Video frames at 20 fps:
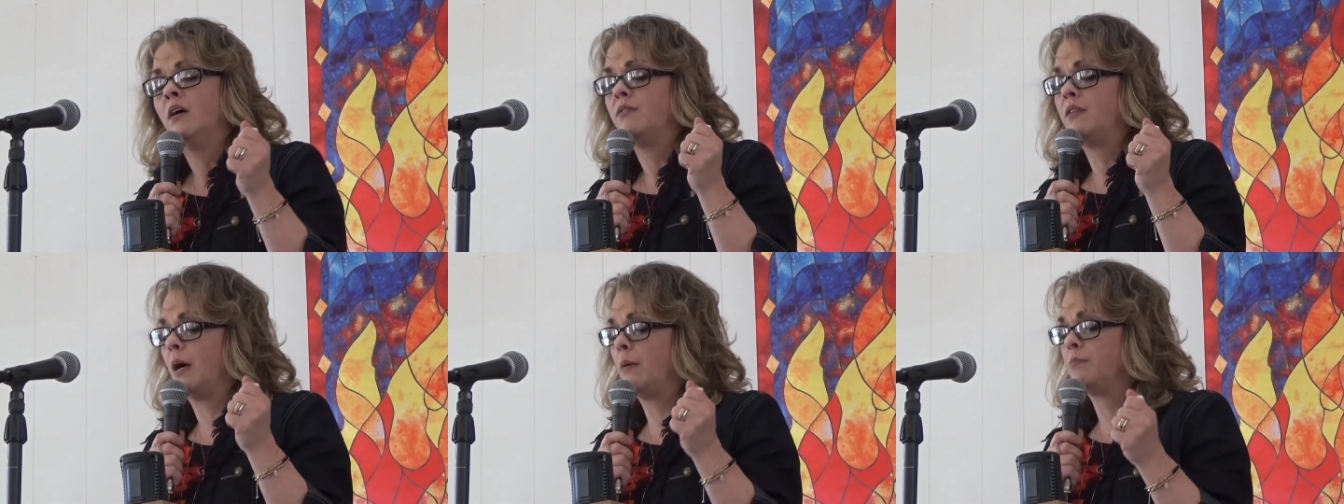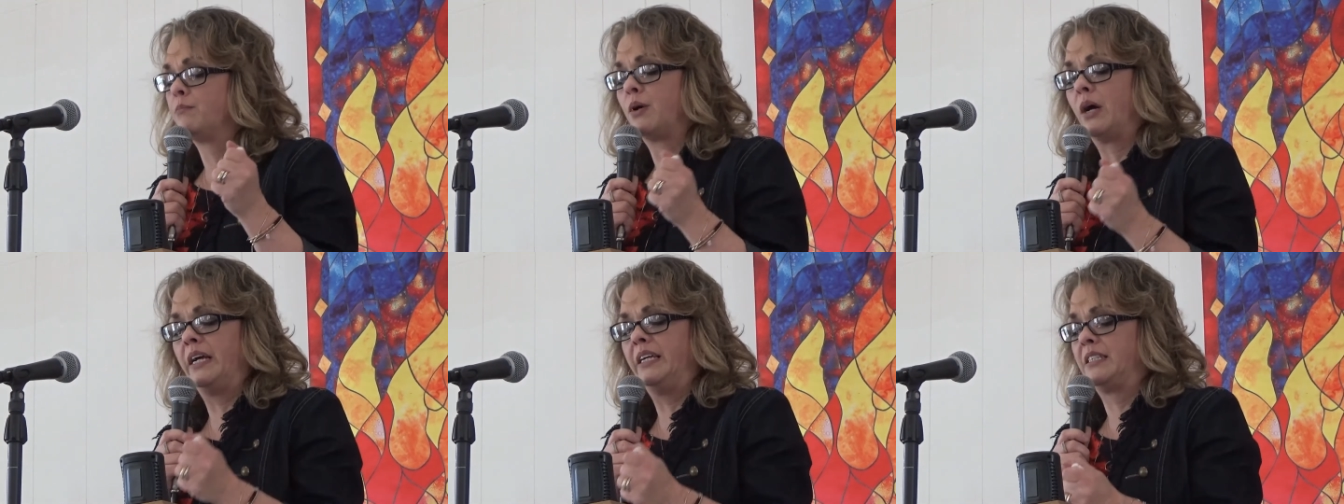
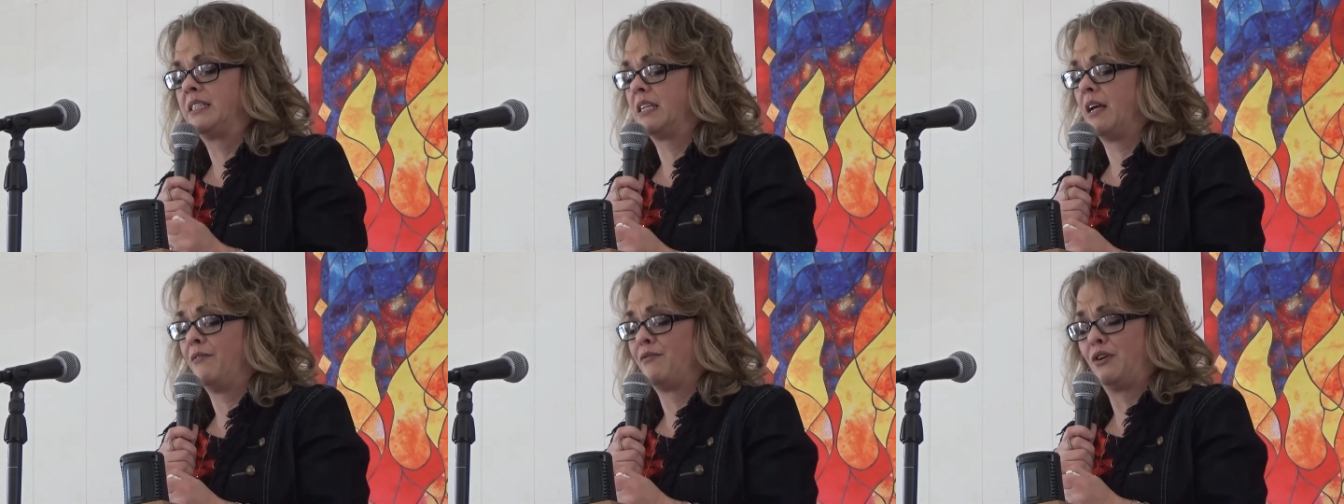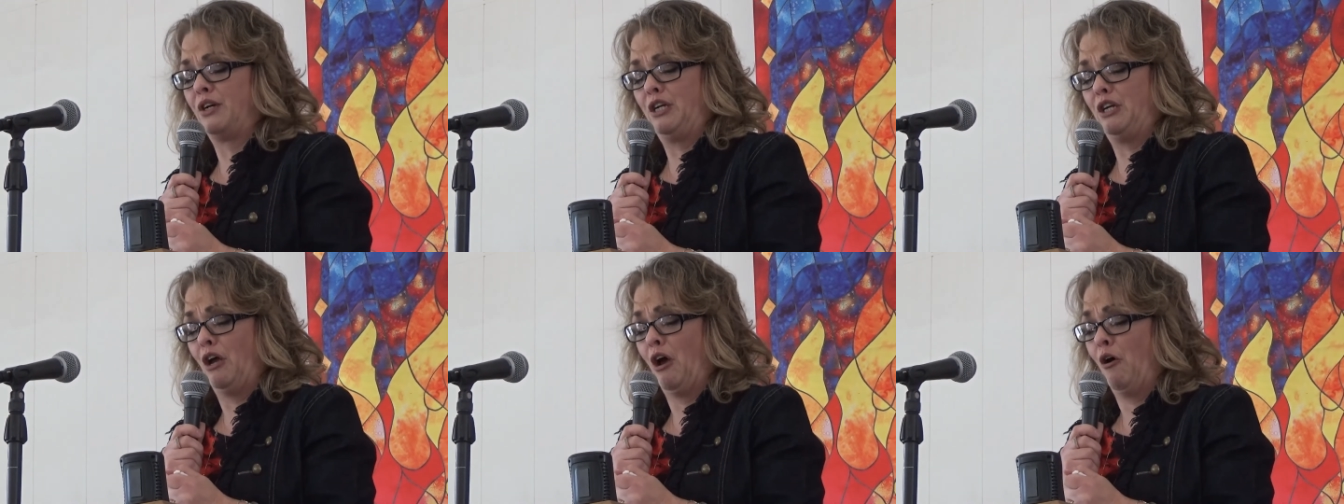that breaks
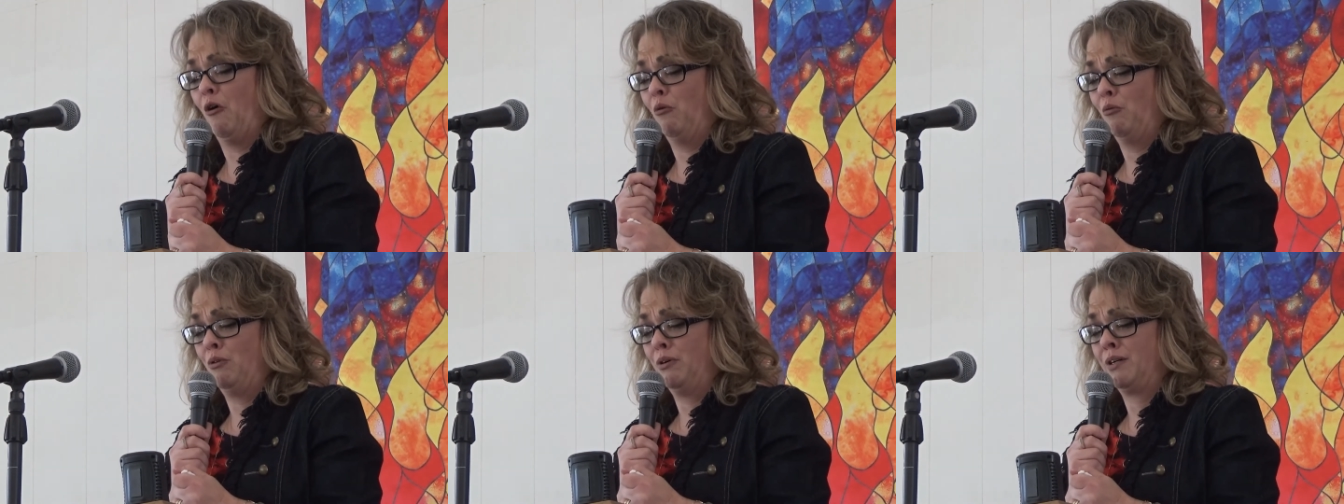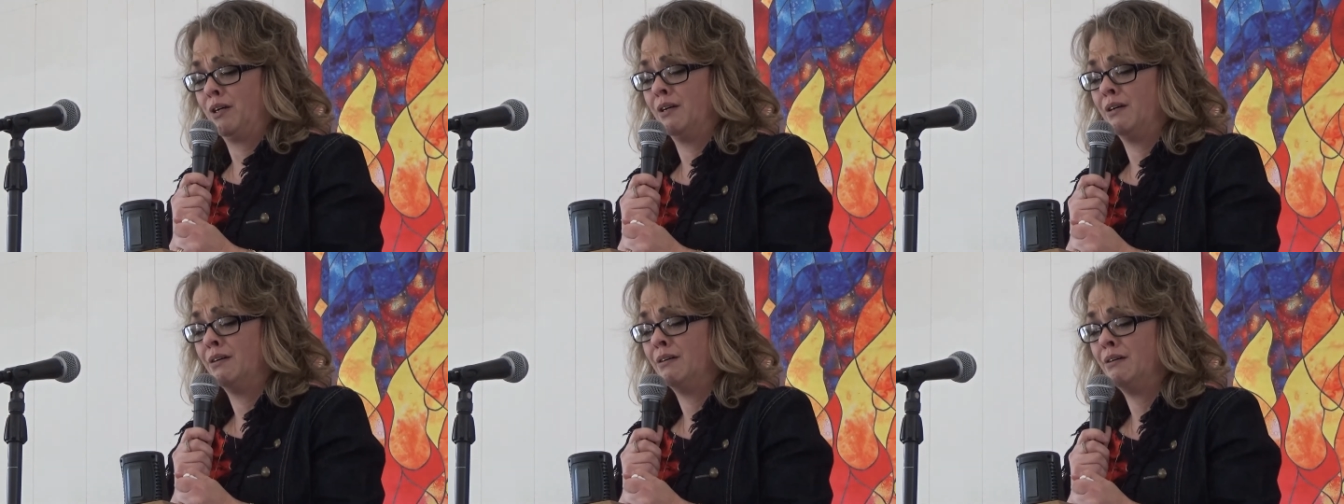every yoke.
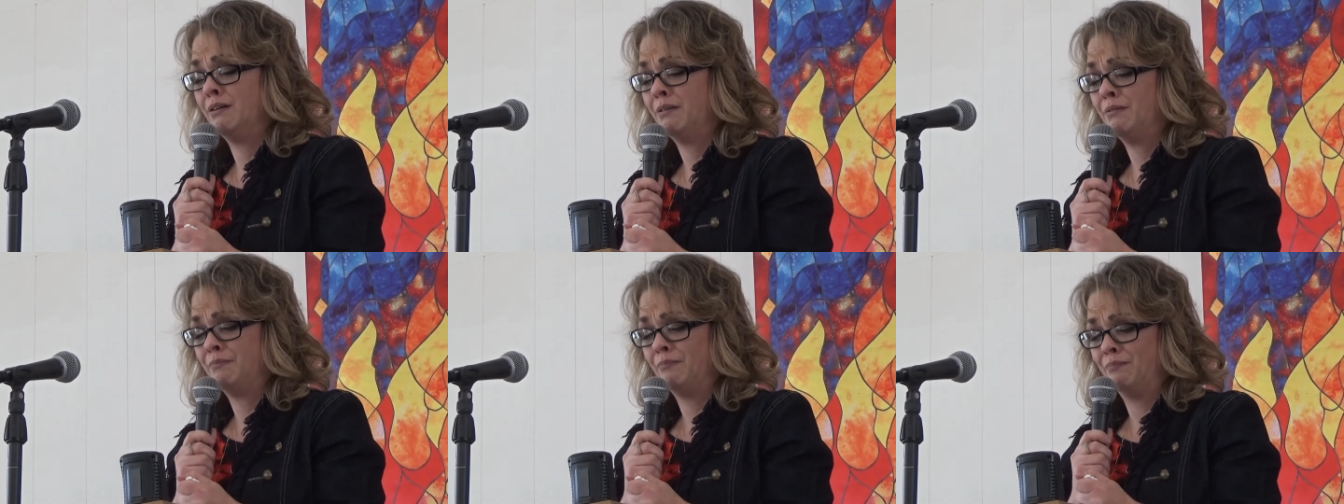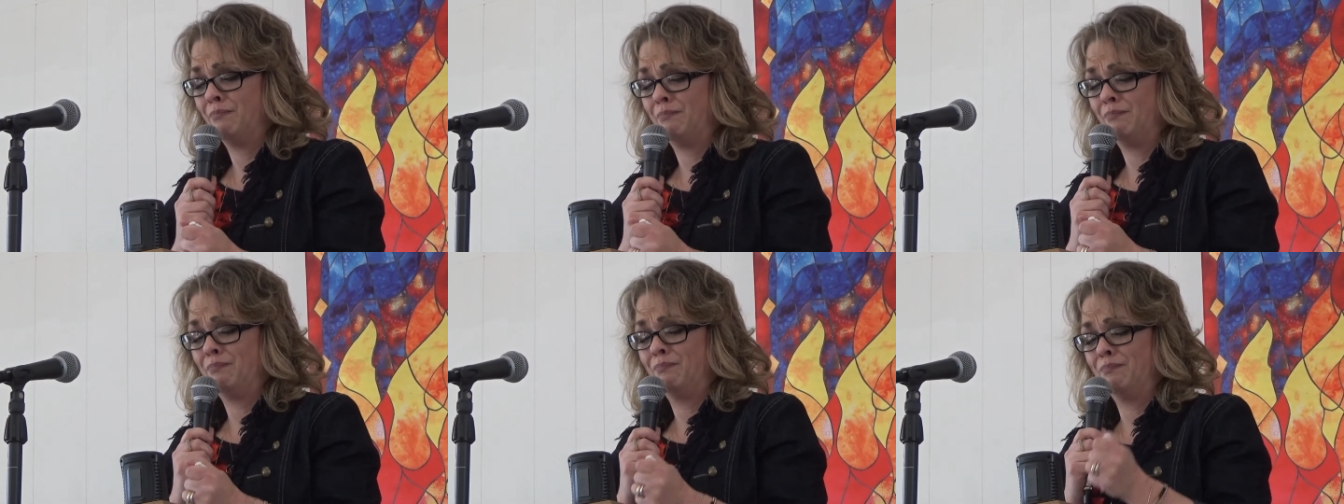
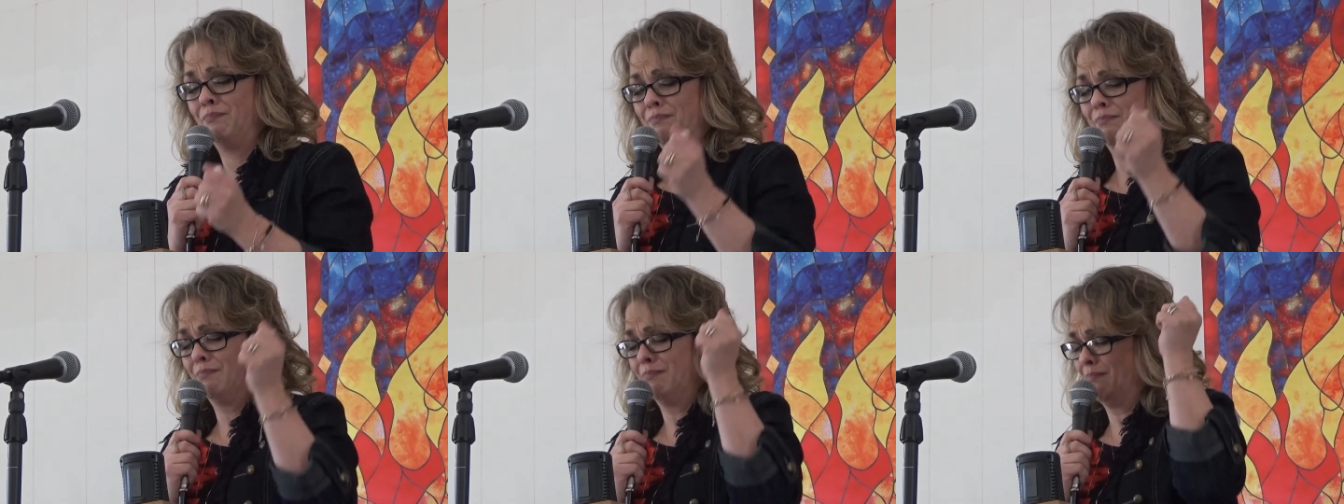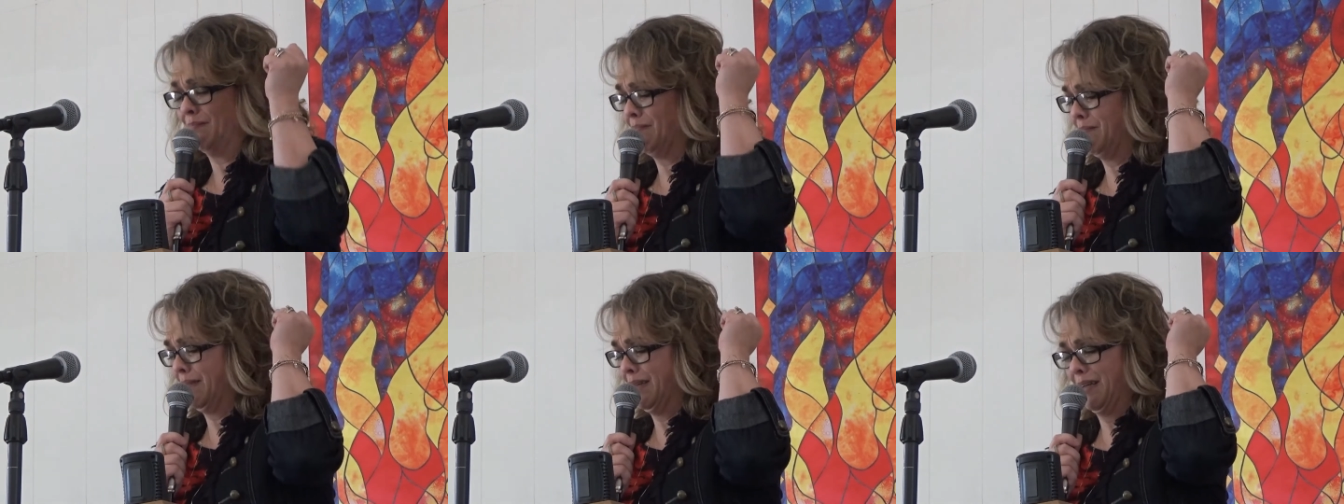
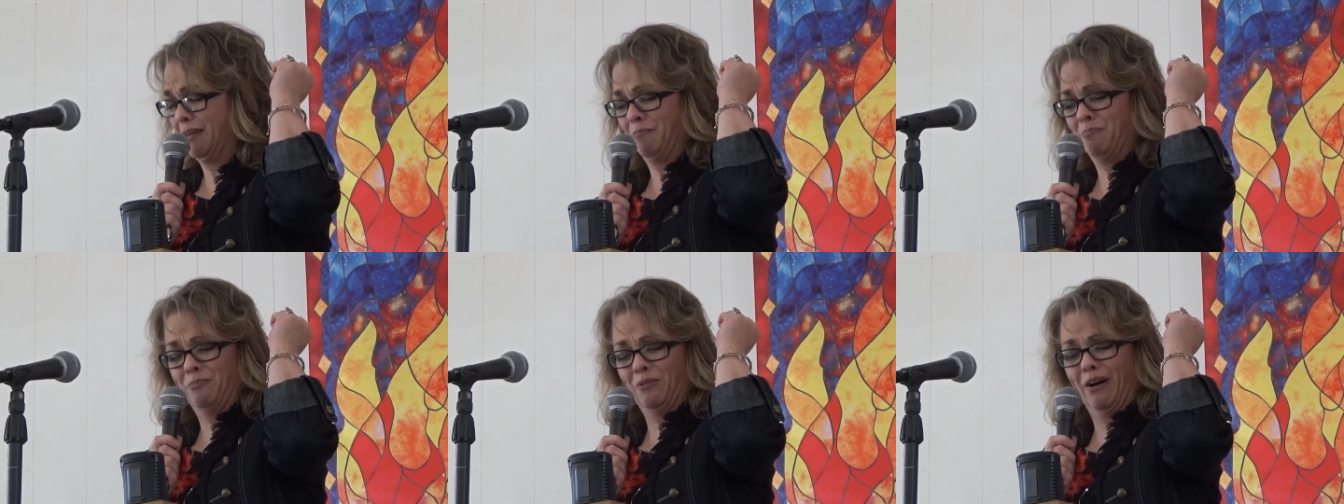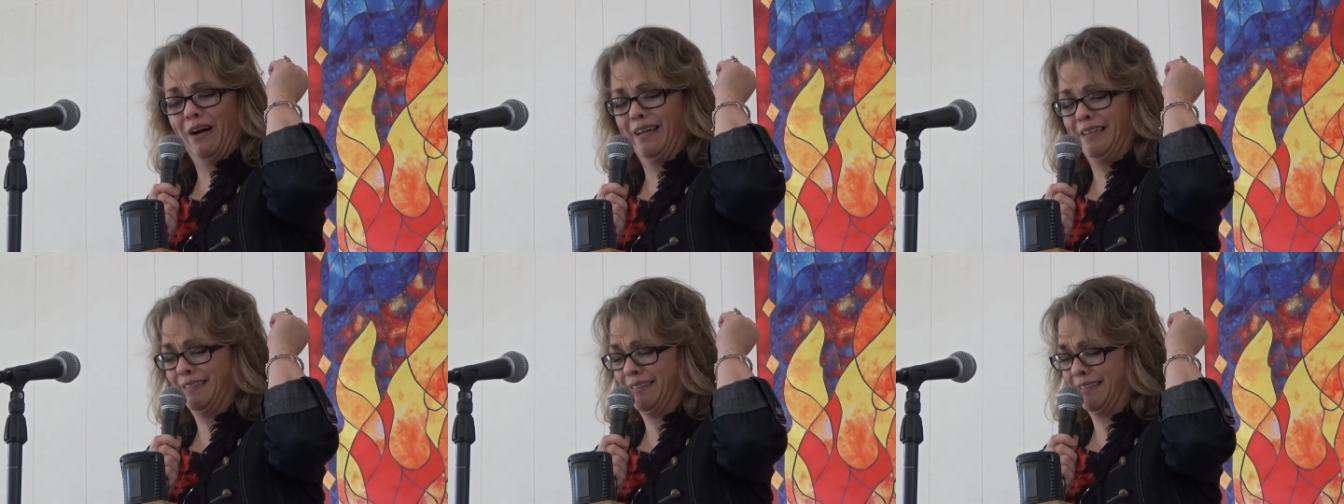It
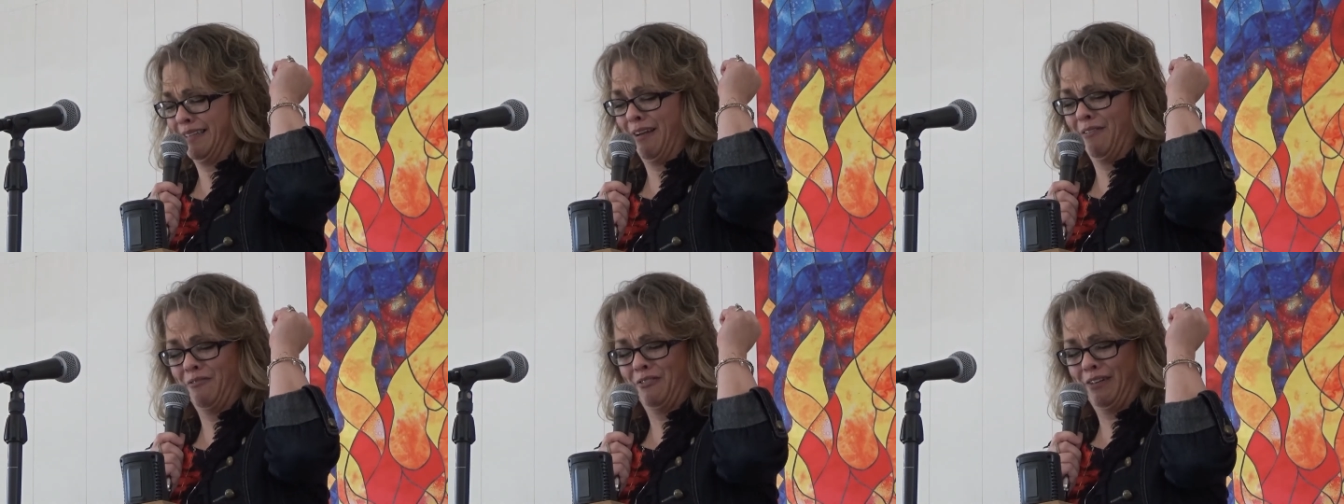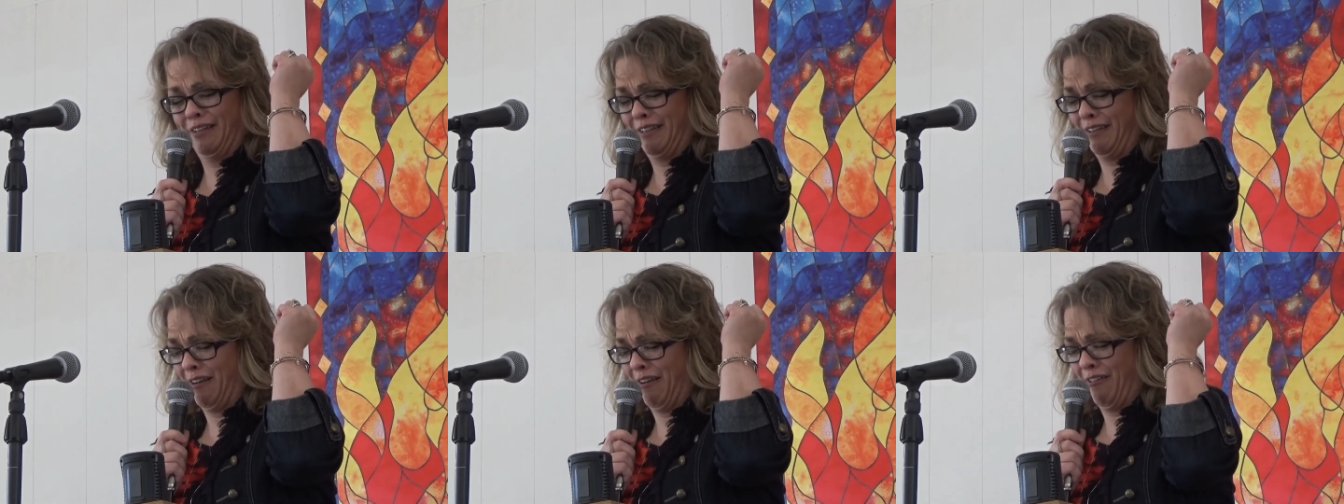breaks
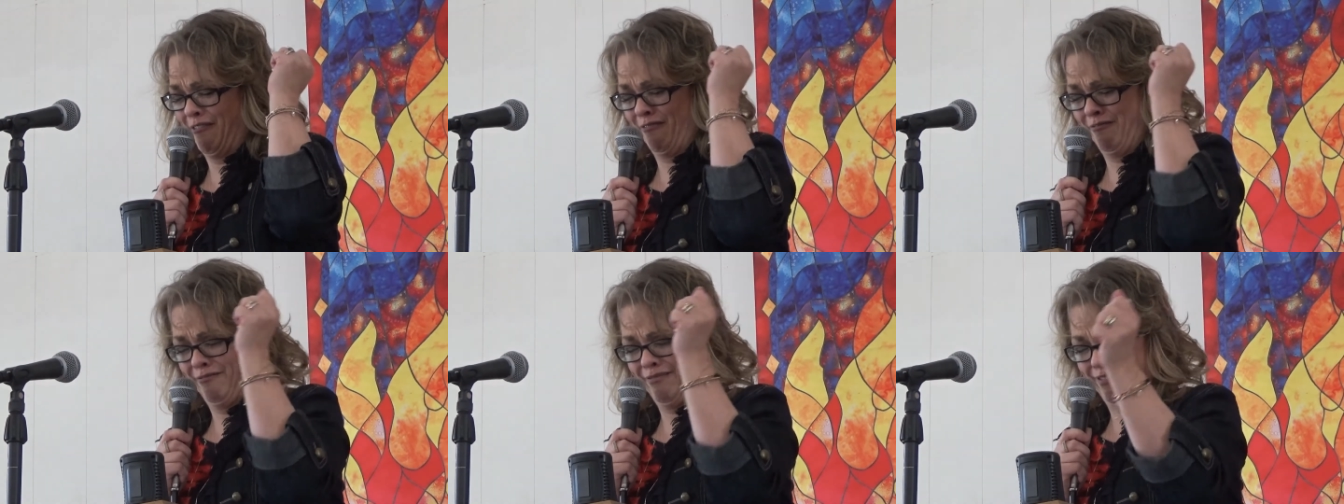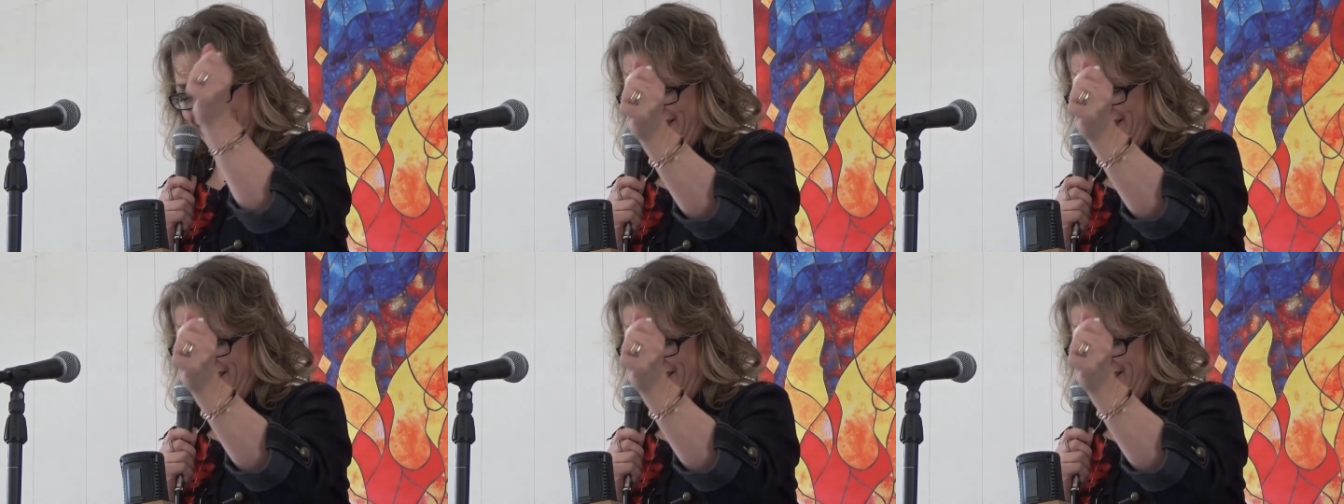every yoke.